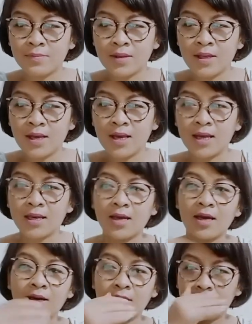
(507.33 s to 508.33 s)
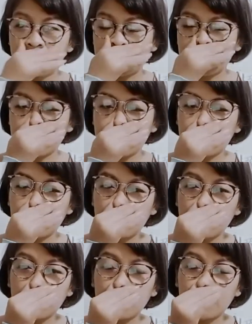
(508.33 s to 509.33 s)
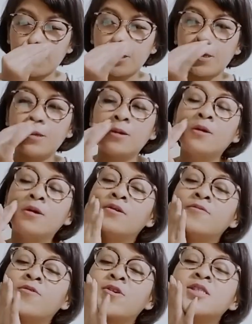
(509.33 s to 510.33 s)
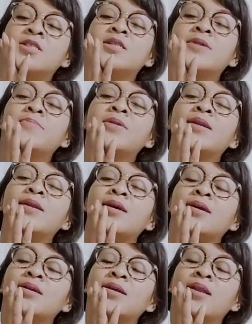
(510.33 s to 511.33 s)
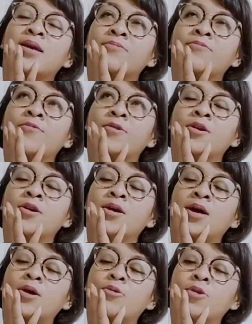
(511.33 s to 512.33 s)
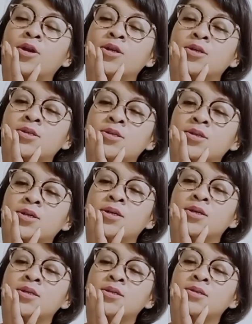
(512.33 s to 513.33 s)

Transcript: And Aries for a Gemini, like for Aquarius, is